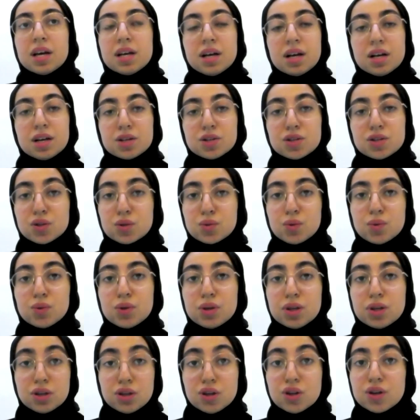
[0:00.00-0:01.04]
uh,
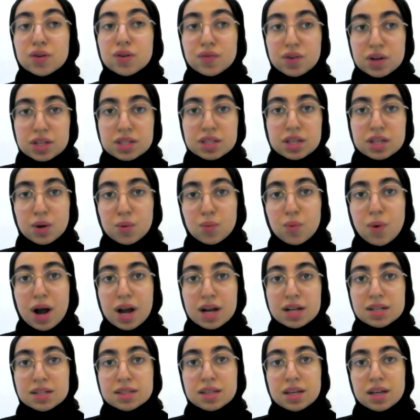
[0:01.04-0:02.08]
school
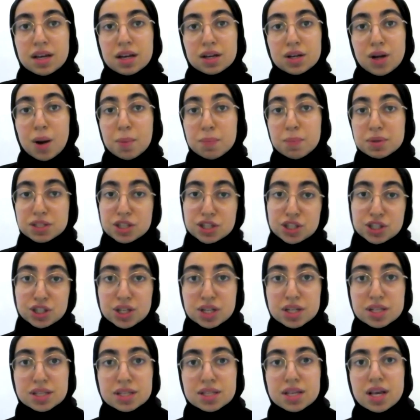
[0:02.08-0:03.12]
university-wide uh,
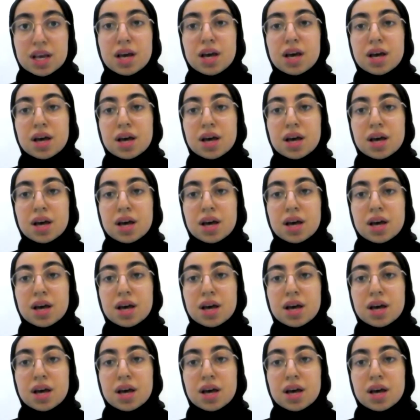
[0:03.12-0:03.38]
competitions.